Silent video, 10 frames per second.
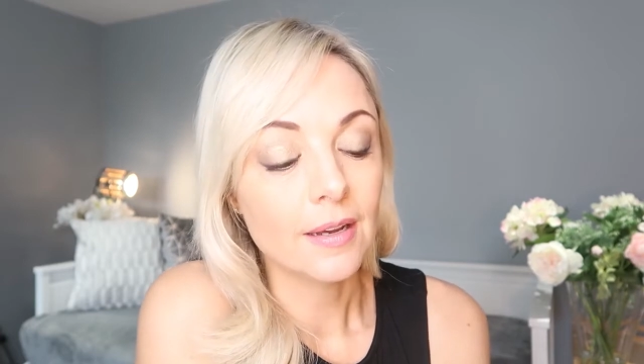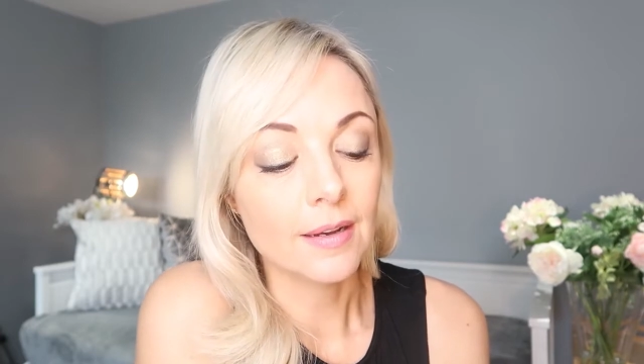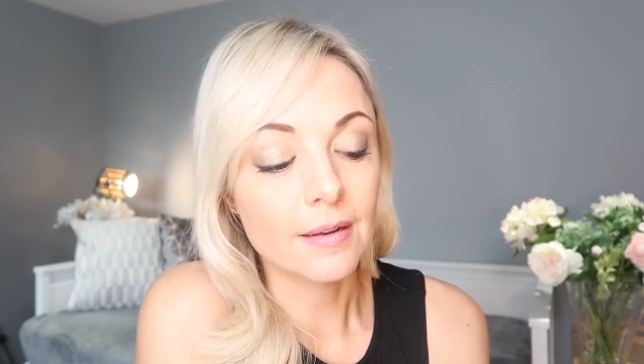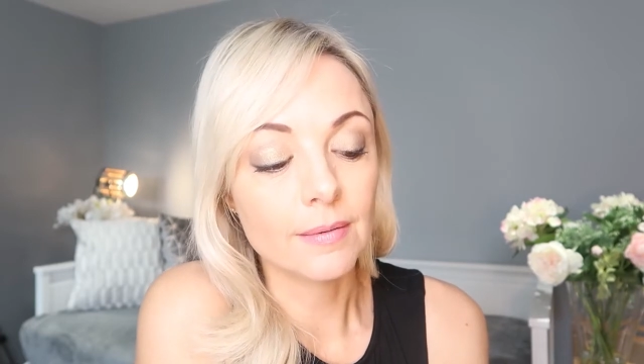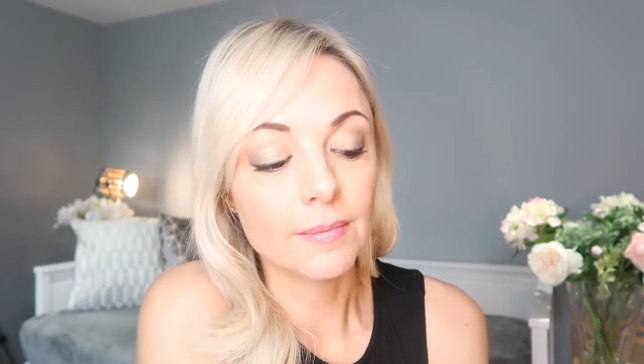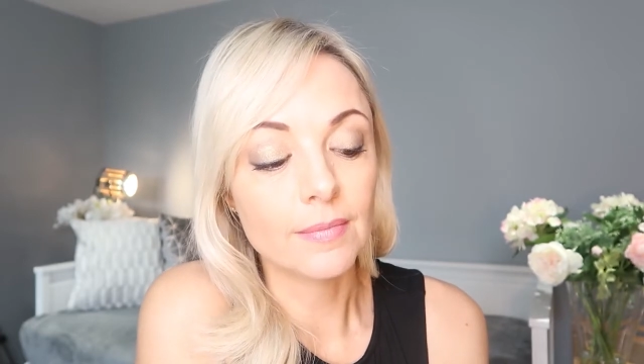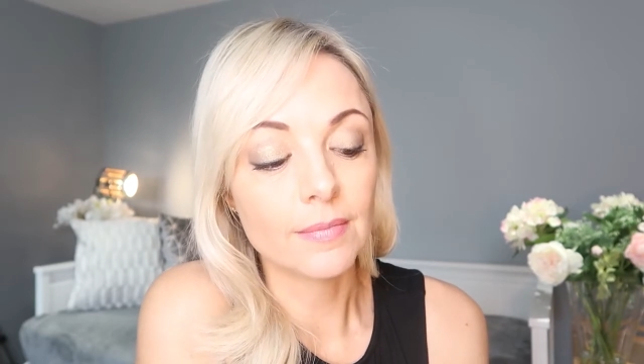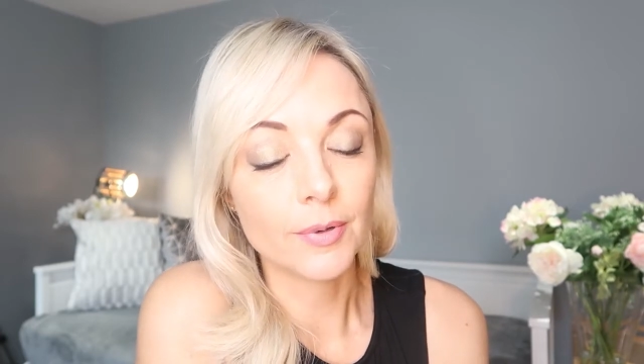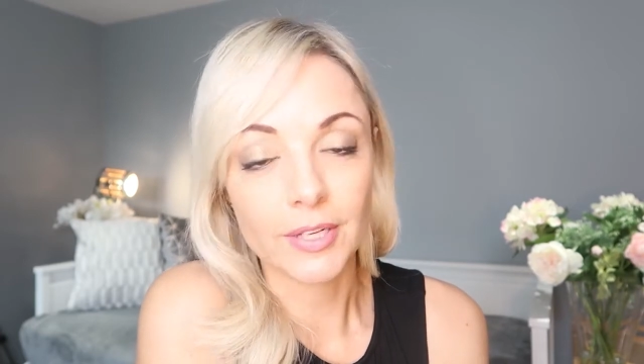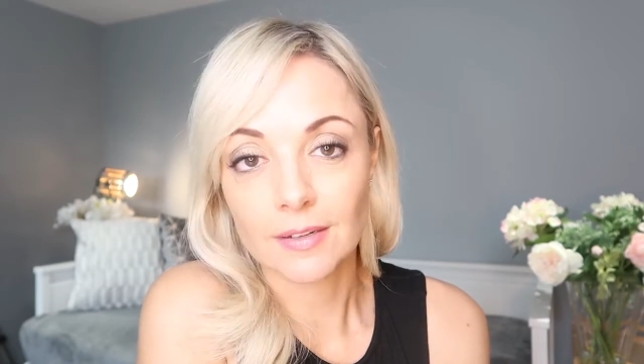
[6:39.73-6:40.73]

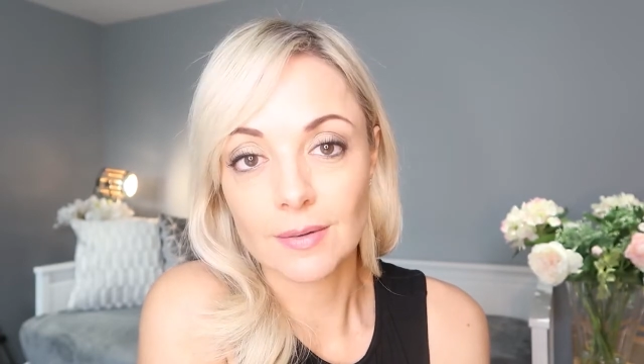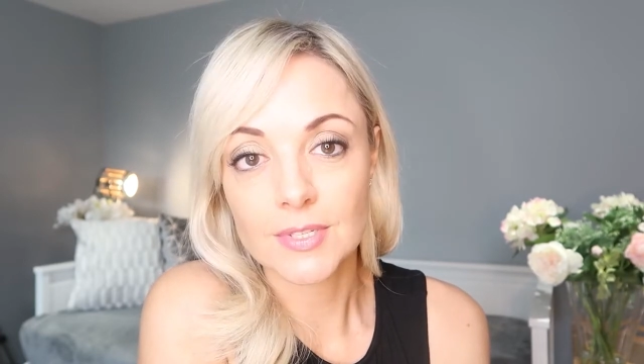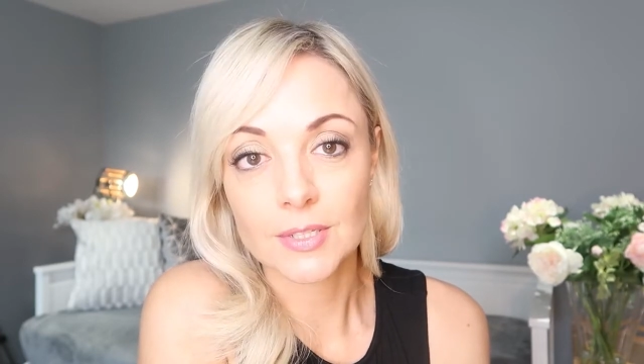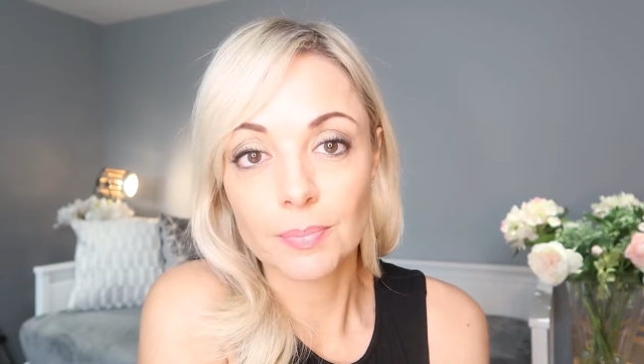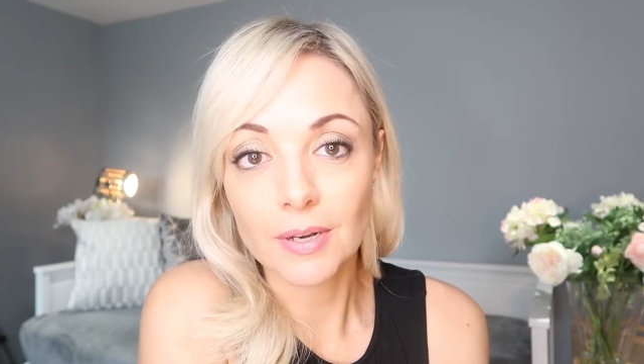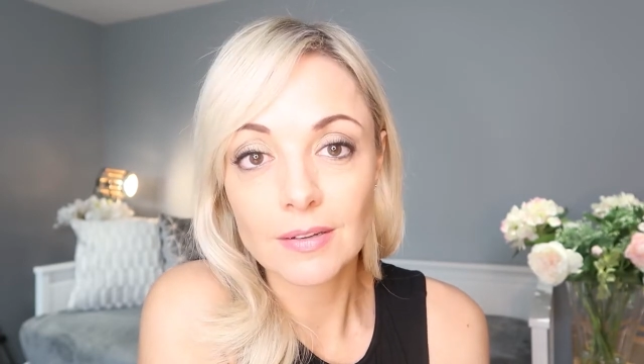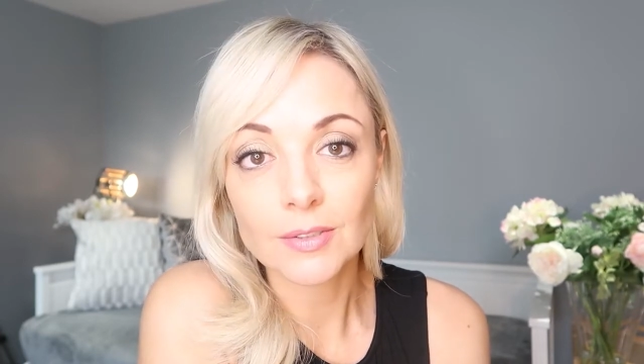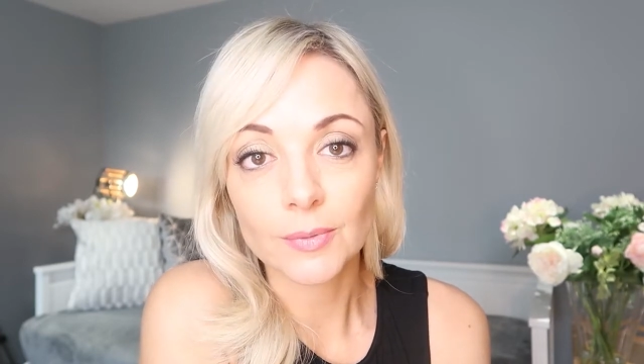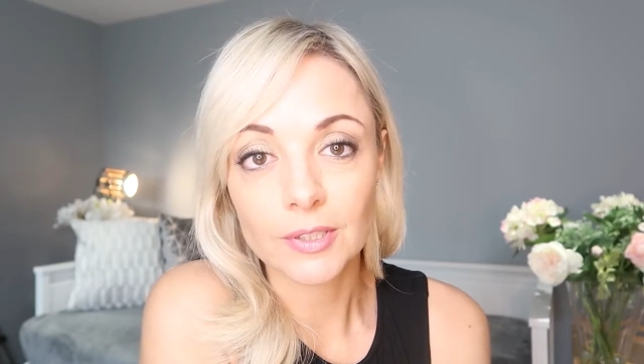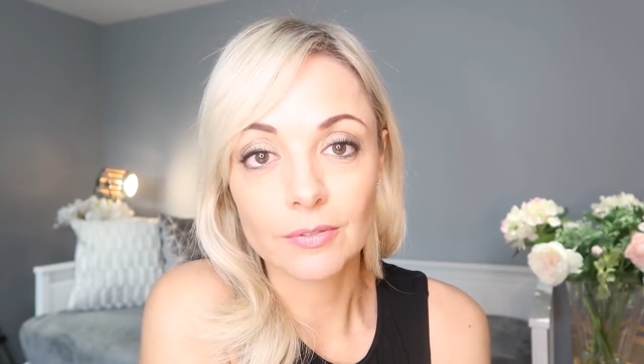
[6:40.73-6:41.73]
when it comes to
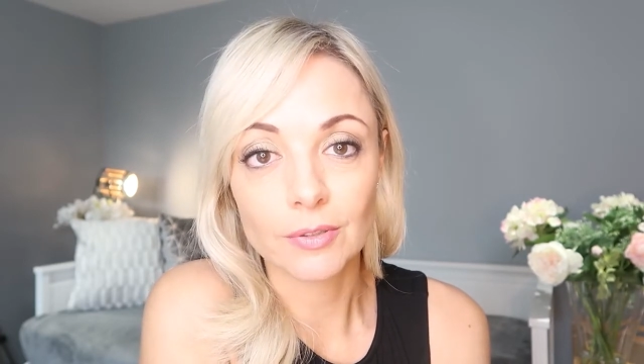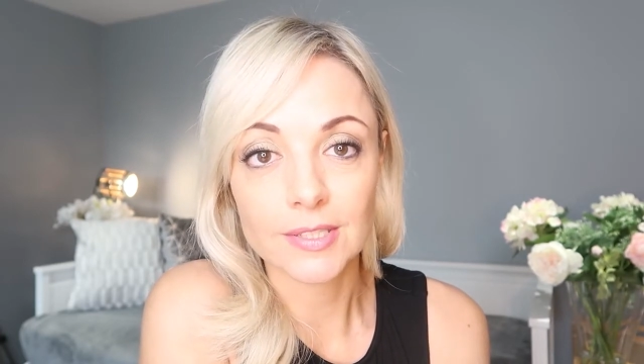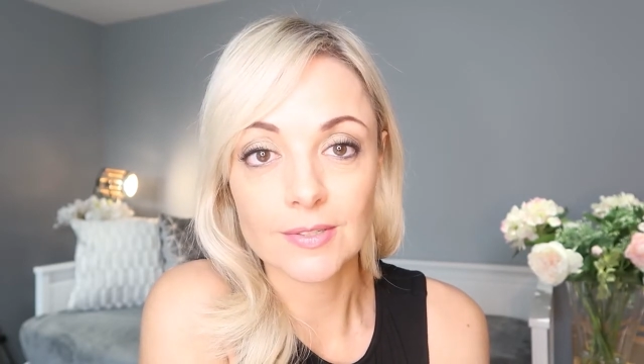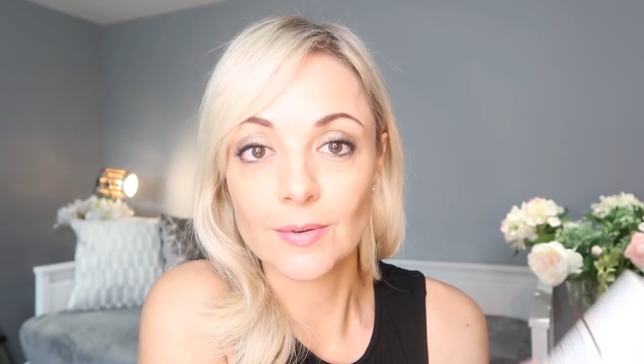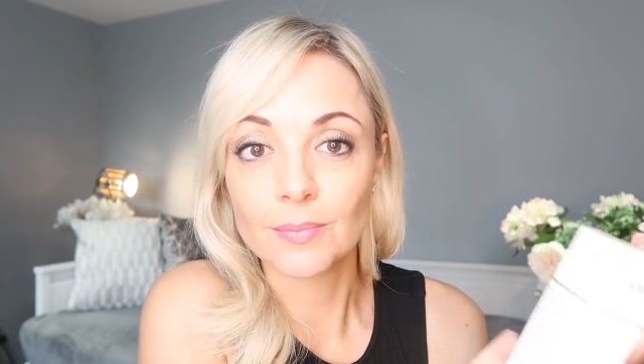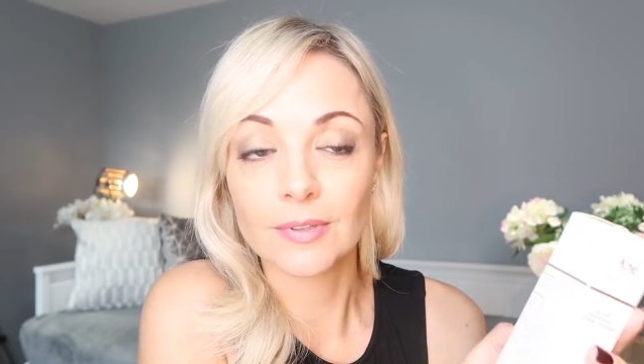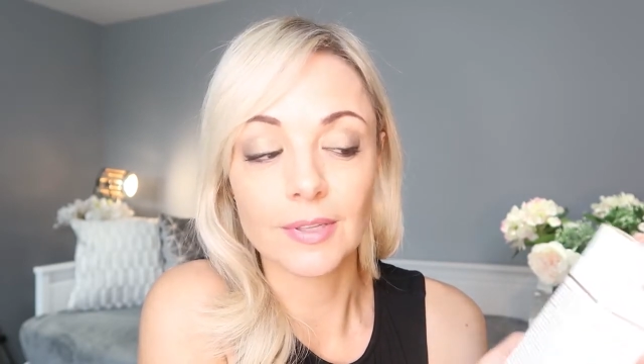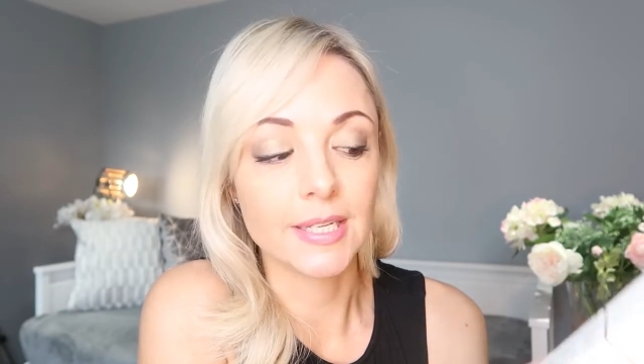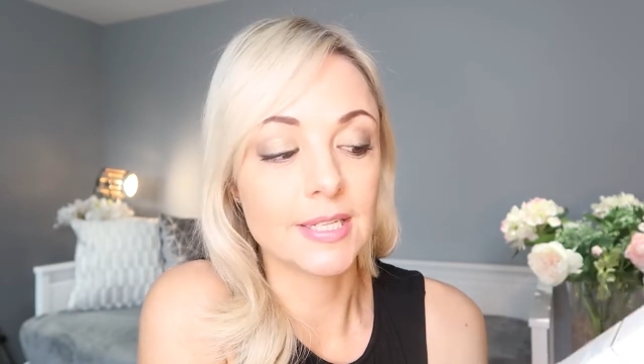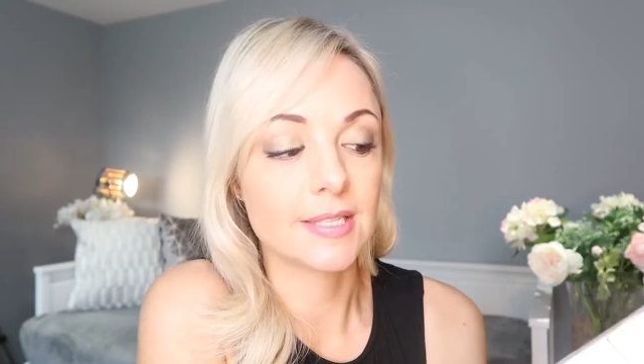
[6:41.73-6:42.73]
plant oil, for
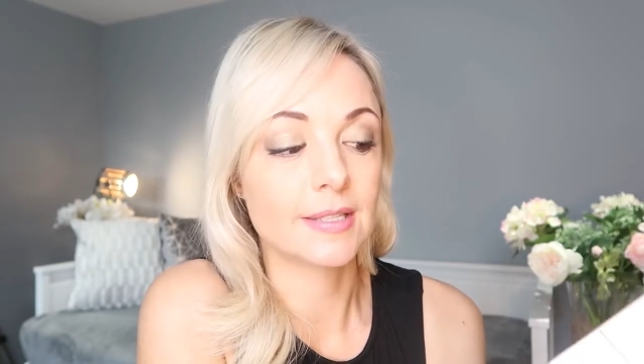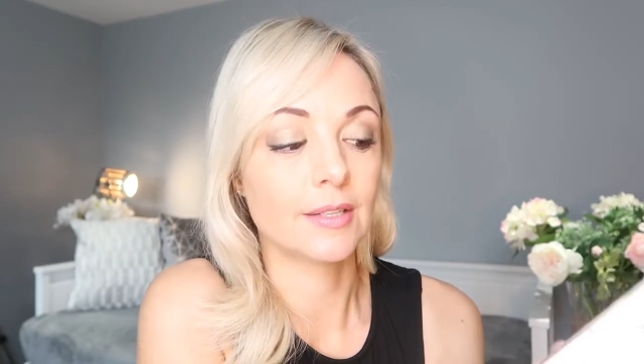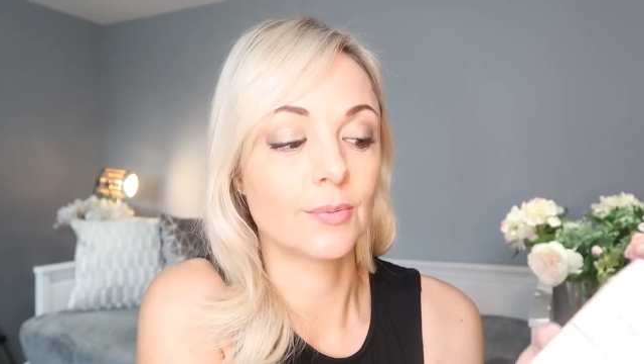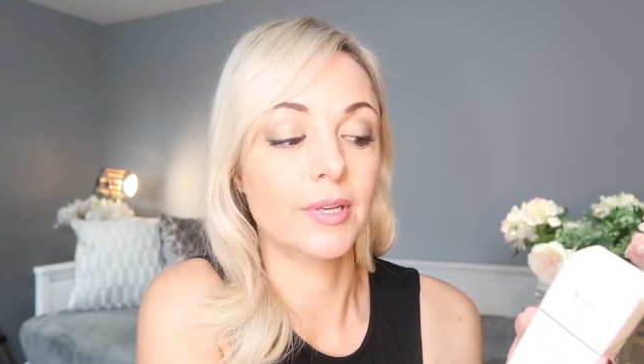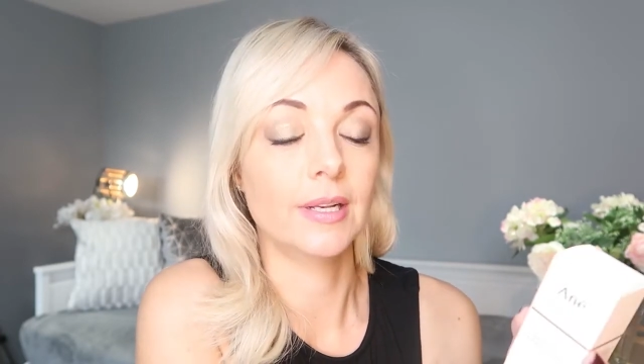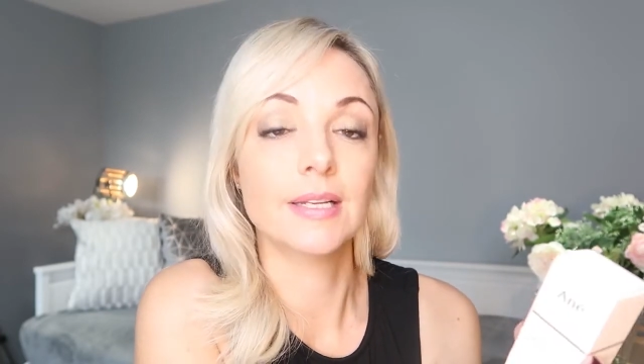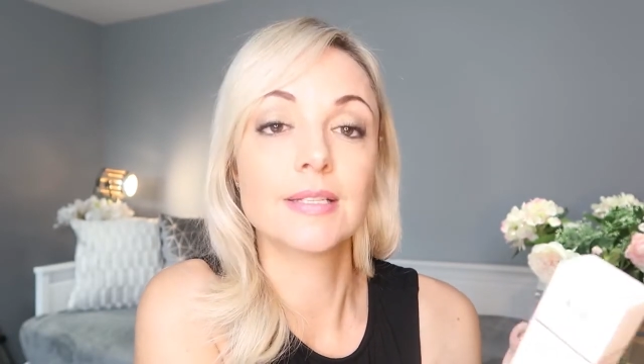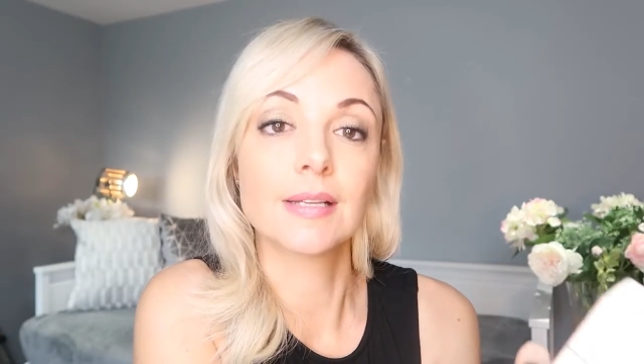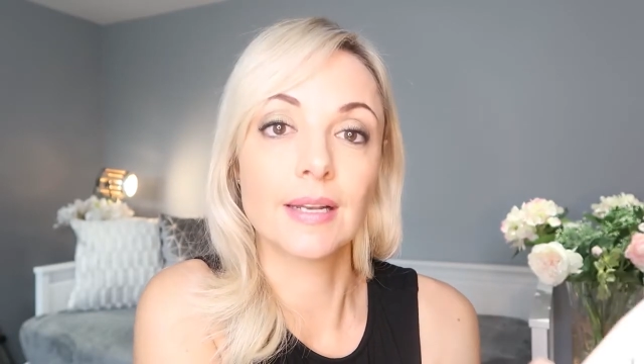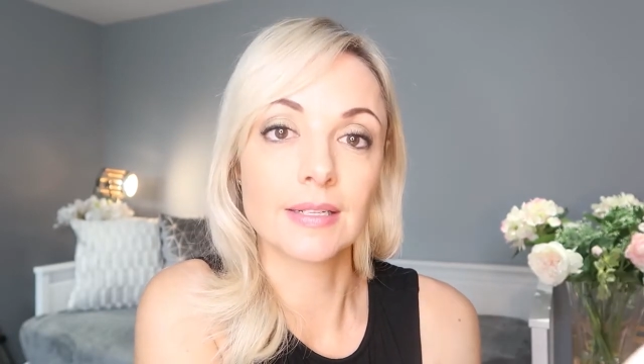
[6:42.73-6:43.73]
example, is that we
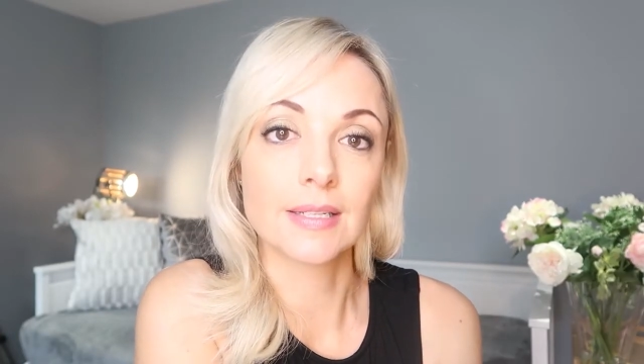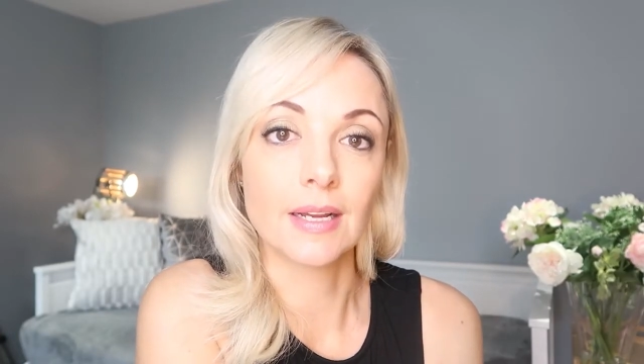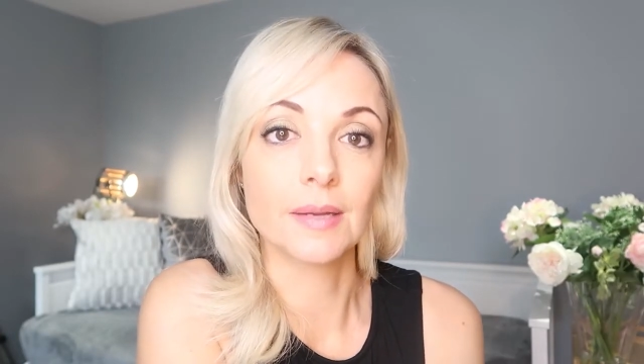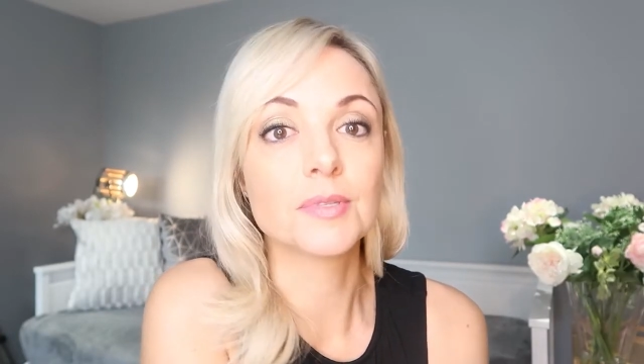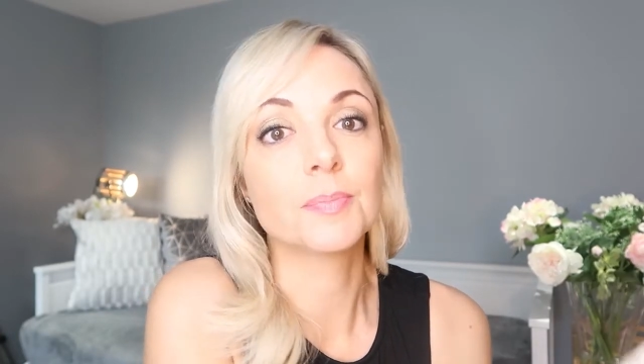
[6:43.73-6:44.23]
list the Latin names,